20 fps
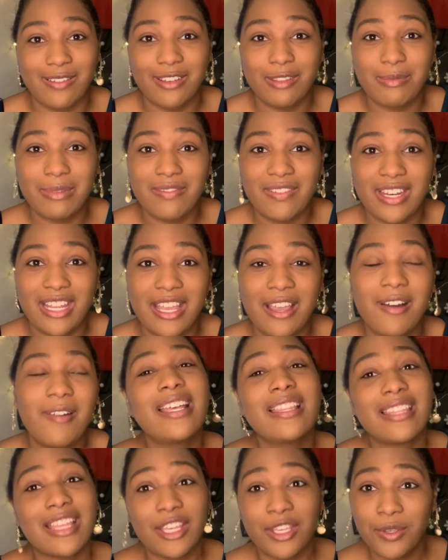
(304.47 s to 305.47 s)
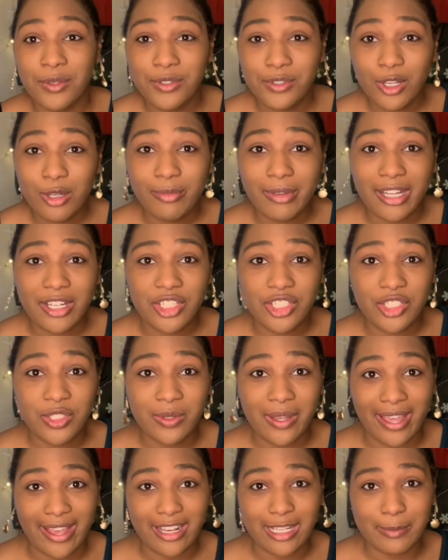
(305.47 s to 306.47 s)
Me video, thank you so much to
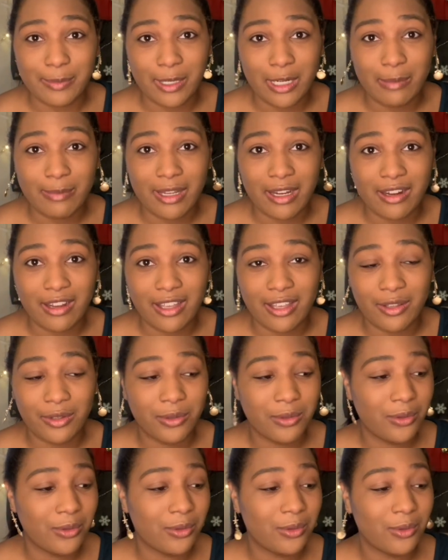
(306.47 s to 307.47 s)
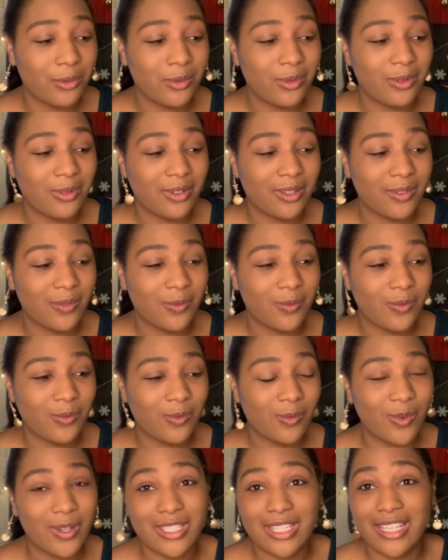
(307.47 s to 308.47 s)
X Mira Mira, who
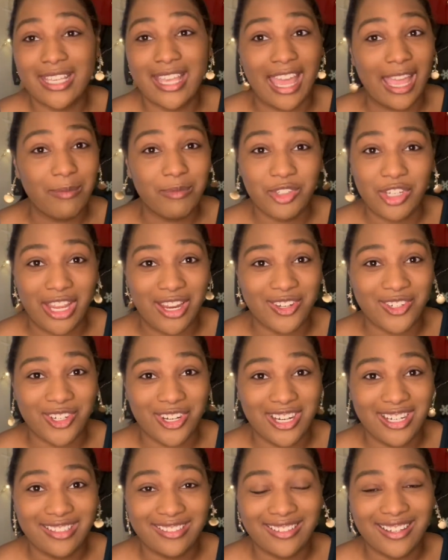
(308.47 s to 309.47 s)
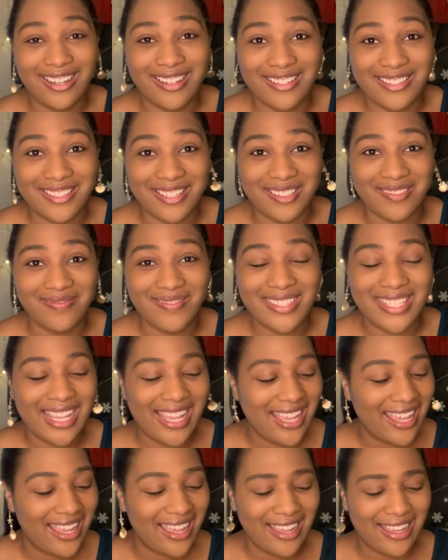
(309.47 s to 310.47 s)
was a game changer on Sims
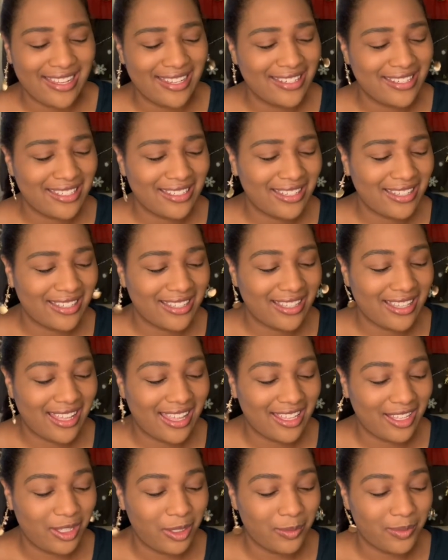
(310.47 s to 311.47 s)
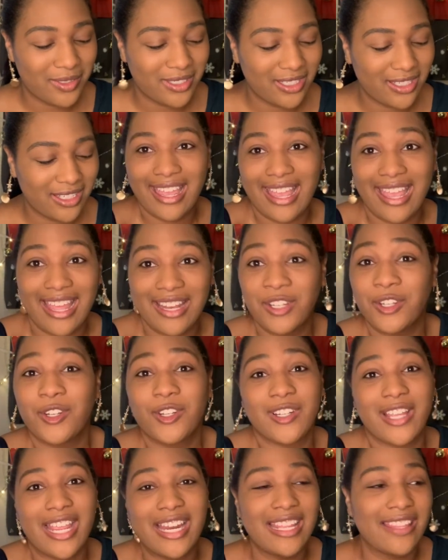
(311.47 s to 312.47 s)
and helped in
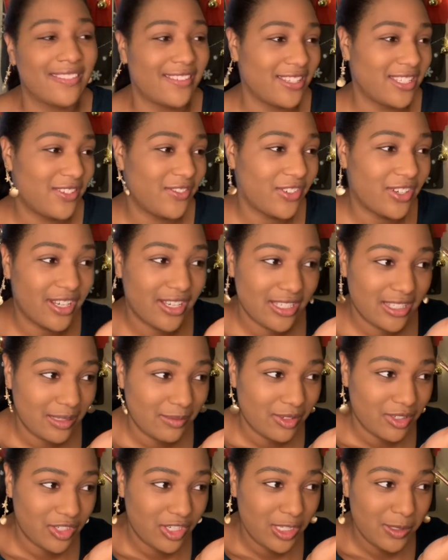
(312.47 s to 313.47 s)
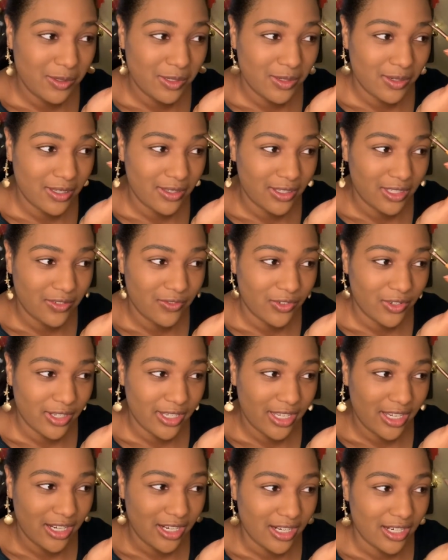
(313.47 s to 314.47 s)
creating this for us. I mean, she's been doing this for
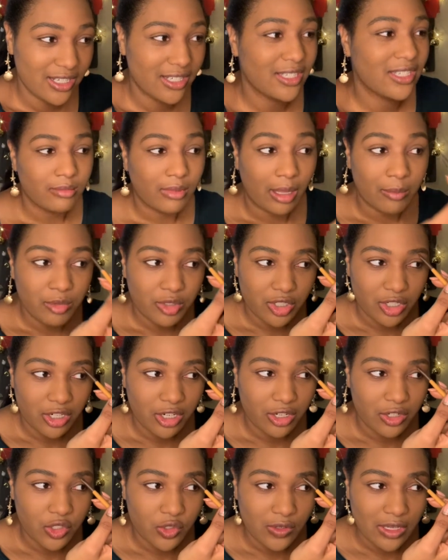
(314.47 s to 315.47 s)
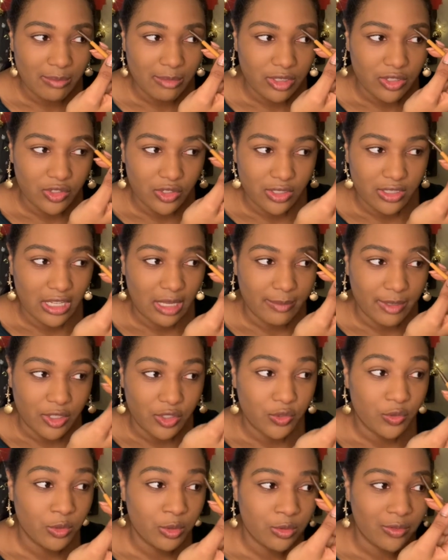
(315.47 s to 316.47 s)
years. I'm sure her dream is just coming
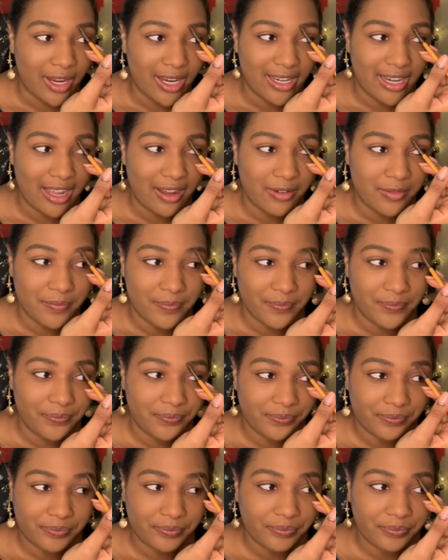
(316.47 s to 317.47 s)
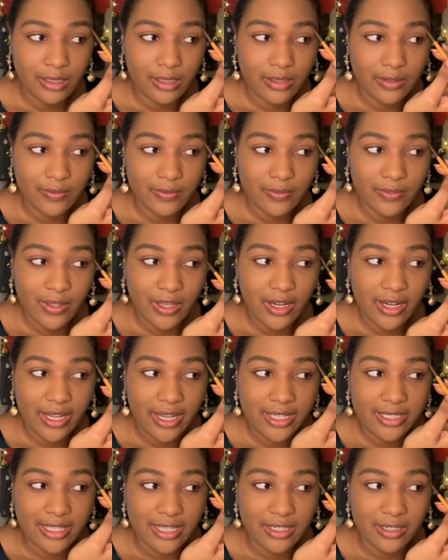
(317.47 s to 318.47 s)
true right now. I'm very
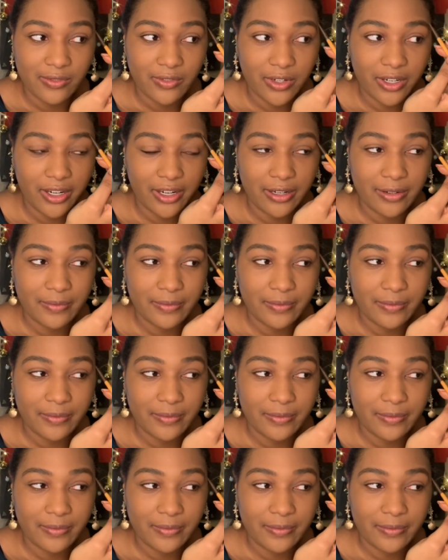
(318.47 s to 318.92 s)
excited for her.